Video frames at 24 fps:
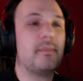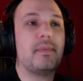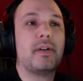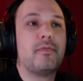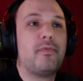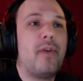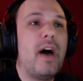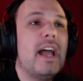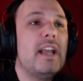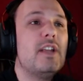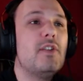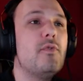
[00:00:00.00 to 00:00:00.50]
But
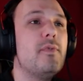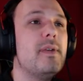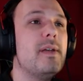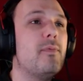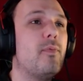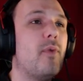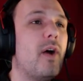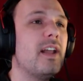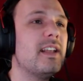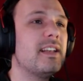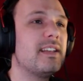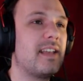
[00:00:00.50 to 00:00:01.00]
why do we
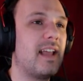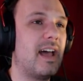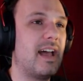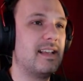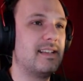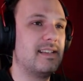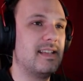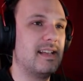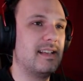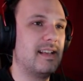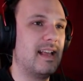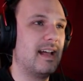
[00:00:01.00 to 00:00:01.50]
want
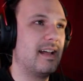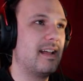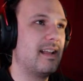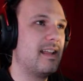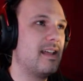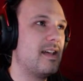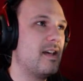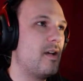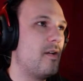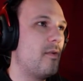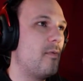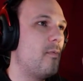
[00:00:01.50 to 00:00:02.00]
lightning then?
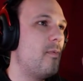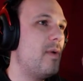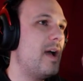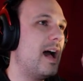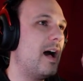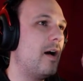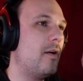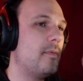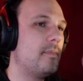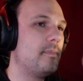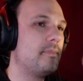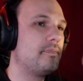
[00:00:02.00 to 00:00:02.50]

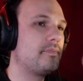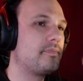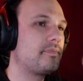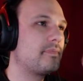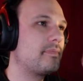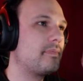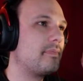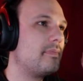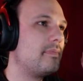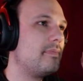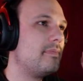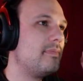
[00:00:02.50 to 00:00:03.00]
Well,
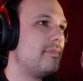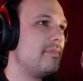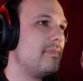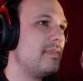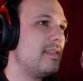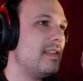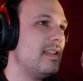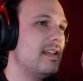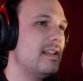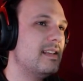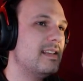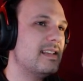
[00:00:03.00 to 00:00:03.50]

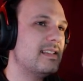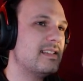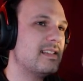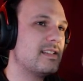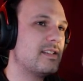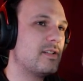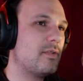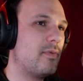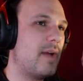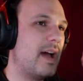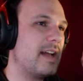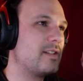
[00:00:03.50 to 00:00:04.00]
this is
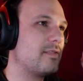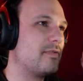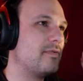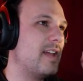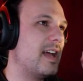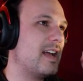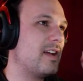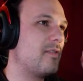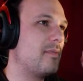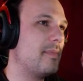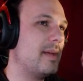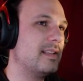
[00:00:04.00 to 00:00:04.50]
the Rite of
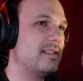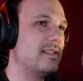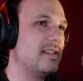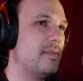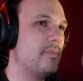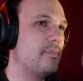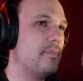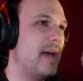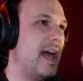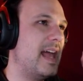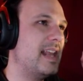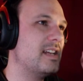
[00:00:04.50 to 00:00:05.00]
Necromancy,
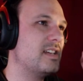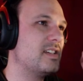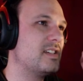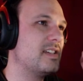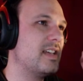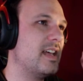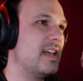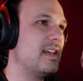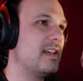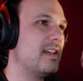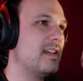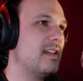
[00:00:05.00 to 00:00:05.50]

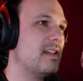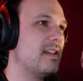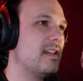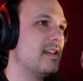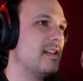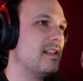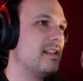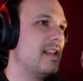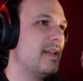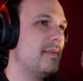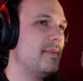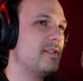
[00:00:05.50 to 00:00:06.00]
banishing.
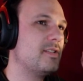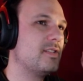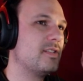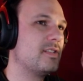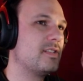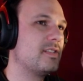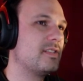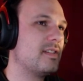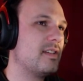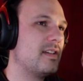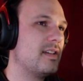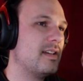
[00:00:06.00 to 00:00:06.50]
Let me
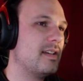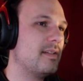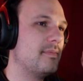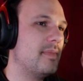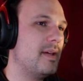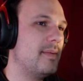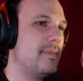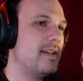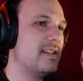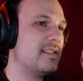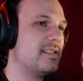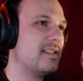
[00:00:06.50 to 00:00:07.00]
just,
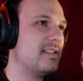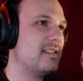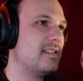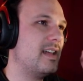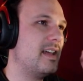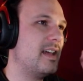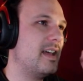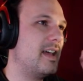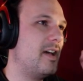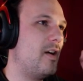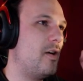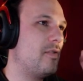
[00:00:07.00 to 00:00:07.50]
maybe it's in
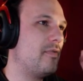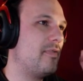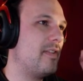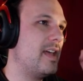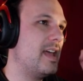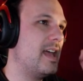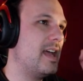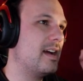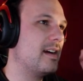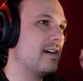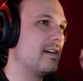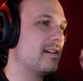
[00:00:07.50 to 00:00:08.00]
over
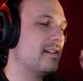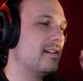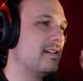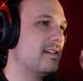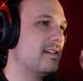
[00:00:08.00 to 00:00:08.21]
here.